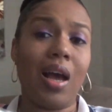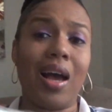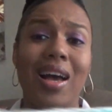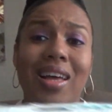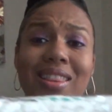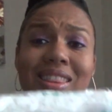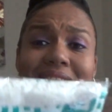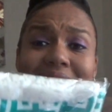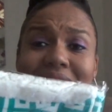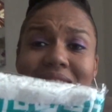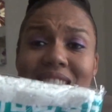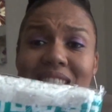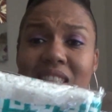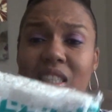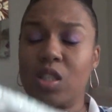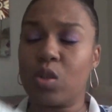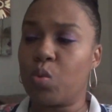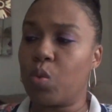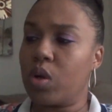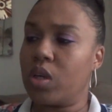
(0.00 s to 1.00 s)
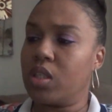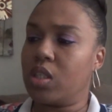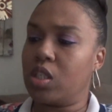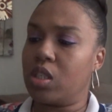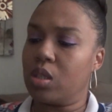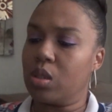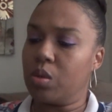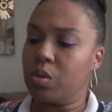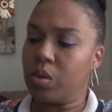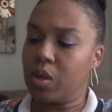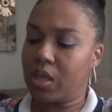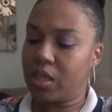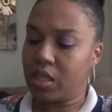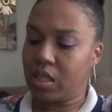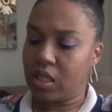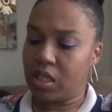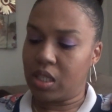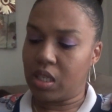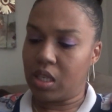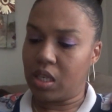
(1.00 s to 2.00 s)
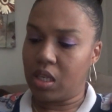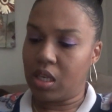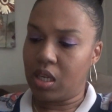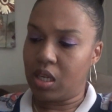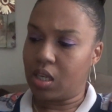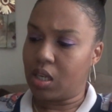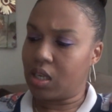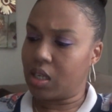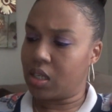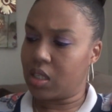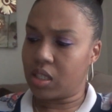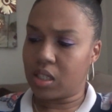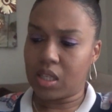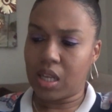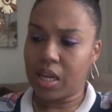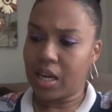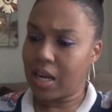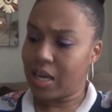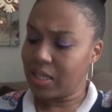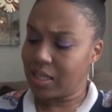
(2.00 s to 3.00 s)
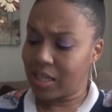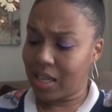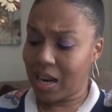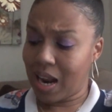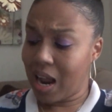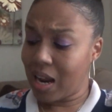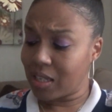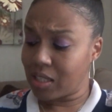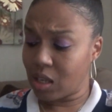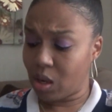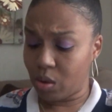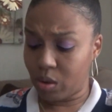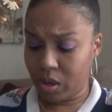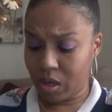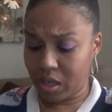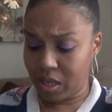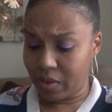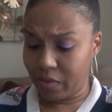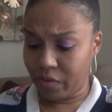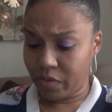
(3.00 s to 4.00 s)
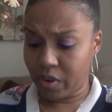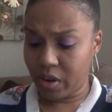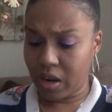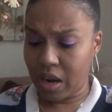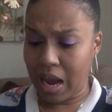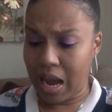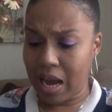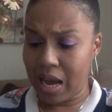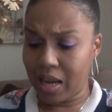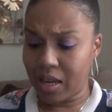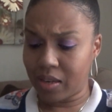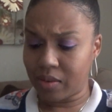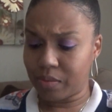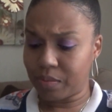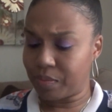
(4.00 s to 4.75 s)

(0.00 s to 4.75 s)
I think this is one too. Let's see. Because like I said, I totally forgot.